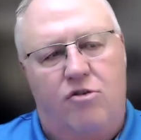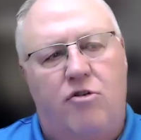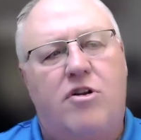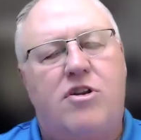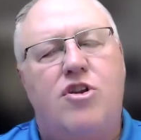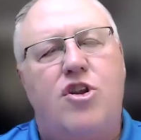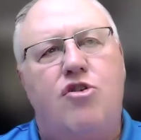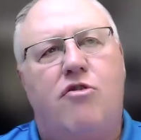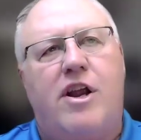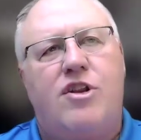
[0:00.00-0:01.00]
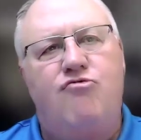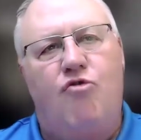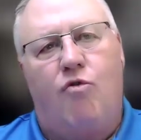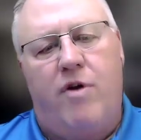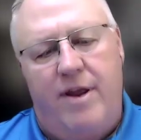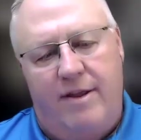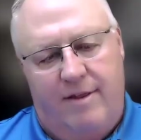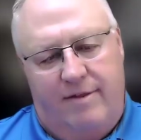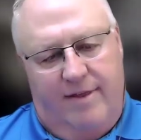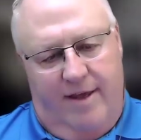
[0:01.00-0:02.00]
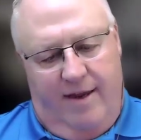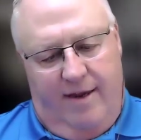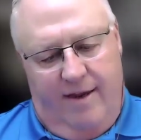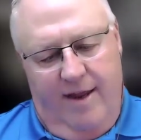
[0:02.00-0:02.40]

You're ignoring the thing.